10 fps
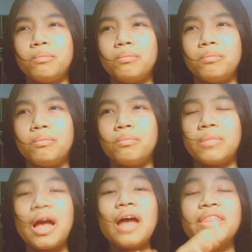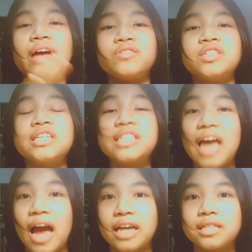they have to
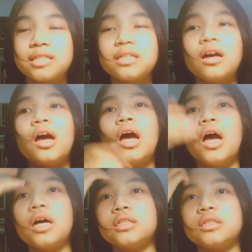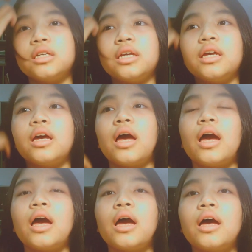disguise,
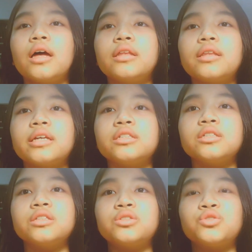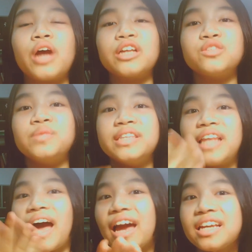and they just try to be
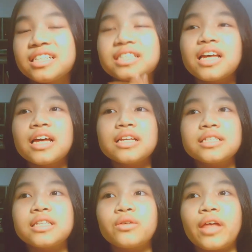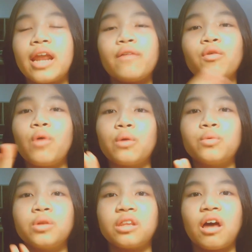nice so that everyone
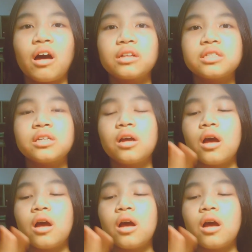will not